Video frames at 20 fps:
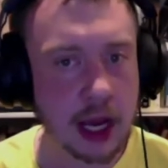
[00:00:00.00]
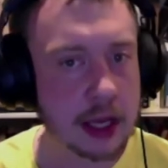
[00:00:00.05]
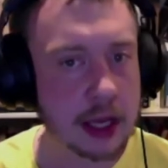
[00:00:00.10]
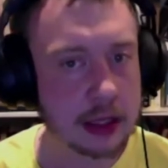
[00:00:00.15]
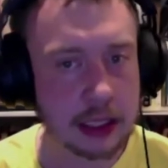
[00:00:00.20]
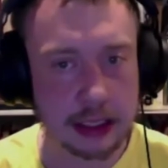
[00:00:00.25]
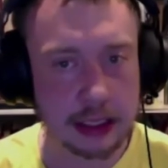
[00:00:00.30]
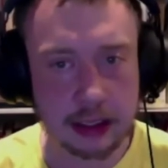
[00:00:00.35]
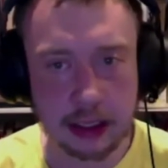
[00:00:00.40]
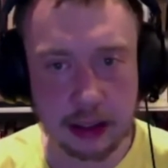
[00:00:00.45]

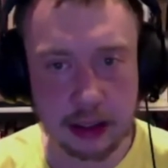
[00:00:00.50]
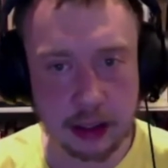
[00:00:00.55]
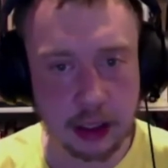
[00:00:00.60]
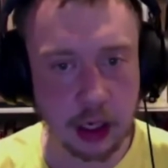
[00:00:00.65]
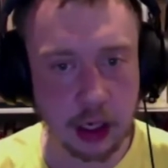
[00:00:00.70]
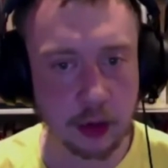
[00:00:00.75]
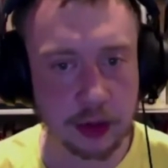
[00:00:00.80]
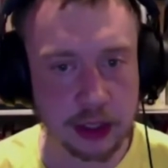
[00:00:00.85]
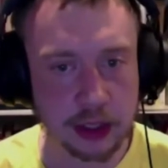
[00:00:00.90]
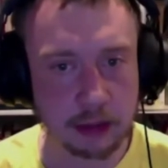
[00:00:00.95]
this is
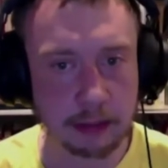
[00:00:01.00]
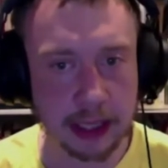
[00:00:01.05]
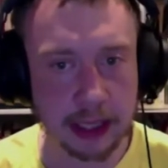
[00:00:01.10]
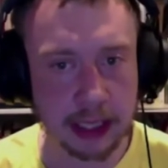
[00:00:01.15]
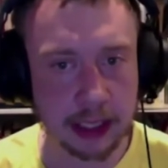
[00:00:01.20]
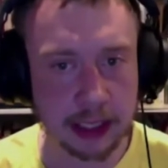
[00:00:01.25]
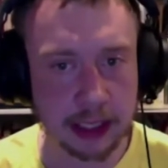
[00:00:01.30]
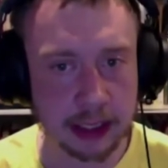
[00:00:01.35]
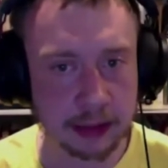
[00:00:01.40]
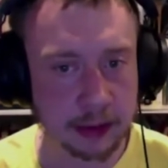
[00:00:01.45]
going to
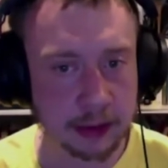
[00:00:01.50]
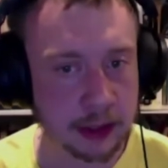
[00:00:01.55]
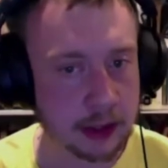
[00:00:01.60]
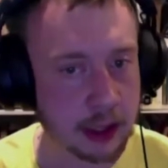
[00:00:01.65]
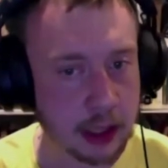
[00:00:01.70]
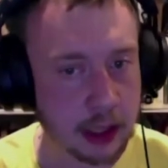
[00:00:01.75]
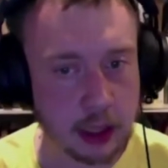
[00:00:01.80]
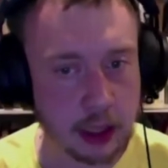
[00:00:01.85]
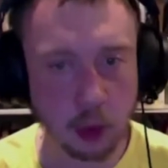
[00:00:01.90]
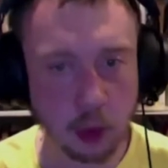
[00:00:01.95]
be
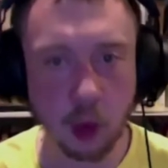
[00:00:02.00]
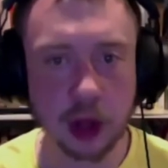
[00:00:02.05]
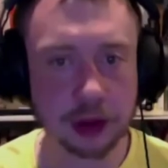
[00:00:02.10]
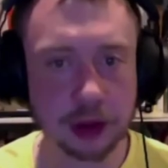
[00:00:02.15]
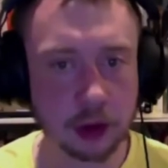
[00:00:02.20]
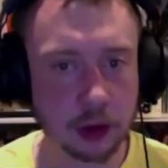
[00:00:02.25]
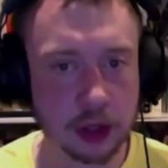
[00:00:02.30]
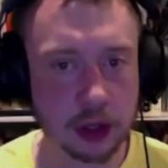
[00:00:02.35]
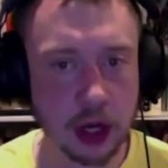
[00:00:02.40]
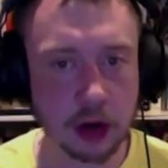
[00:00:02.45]
the one
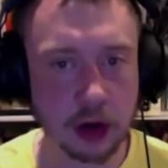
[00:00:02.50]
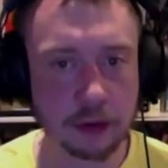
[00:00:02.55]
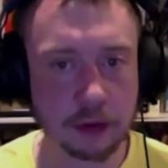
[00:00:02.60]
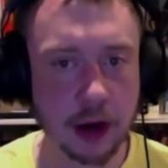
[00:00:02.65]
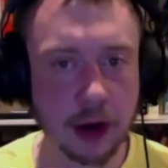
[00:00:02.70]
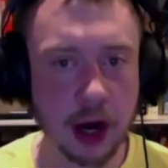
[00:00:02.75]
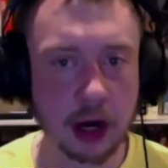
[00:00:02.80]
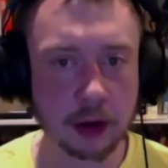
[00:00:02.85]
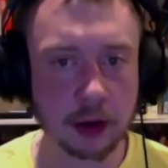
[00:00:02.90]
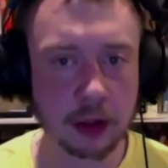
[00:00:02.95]
that will go
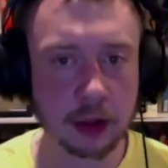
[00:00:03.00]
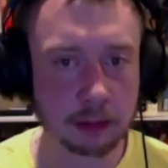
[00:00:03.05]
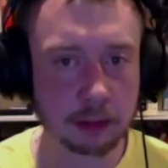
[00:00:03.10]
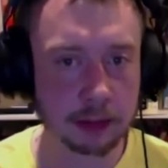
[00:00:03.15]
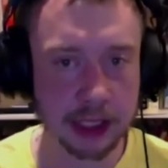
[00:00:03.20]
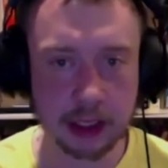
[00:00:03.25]
viral,